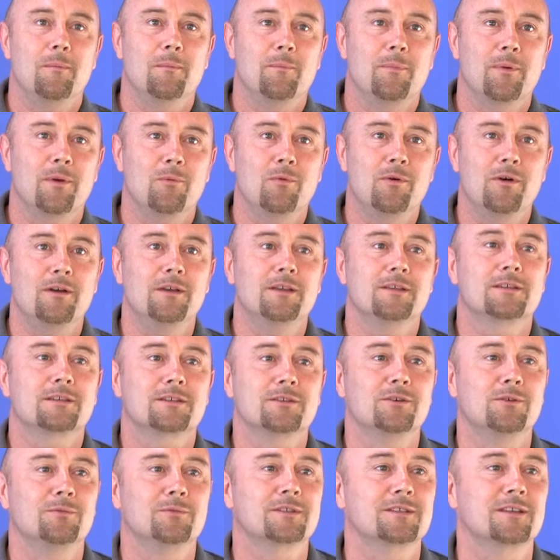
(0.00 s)
But what I
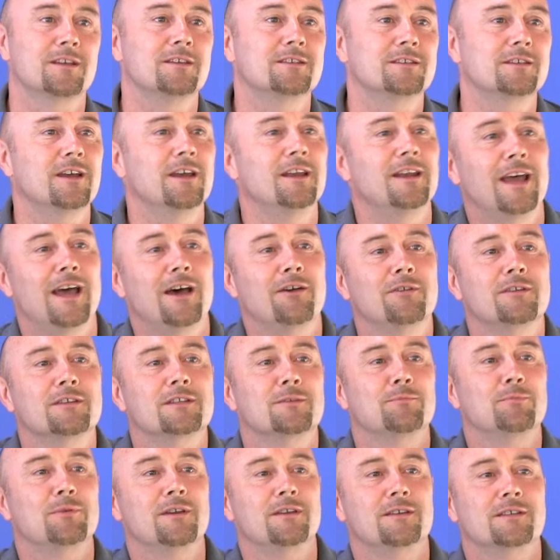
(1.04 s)
saw was that as I allowed it
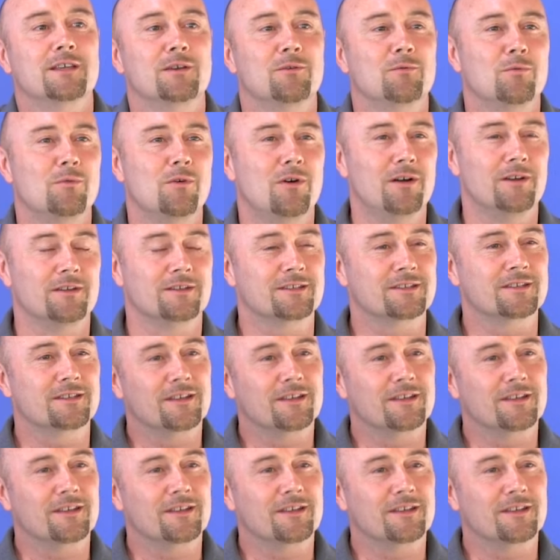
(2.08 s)
to be as it was,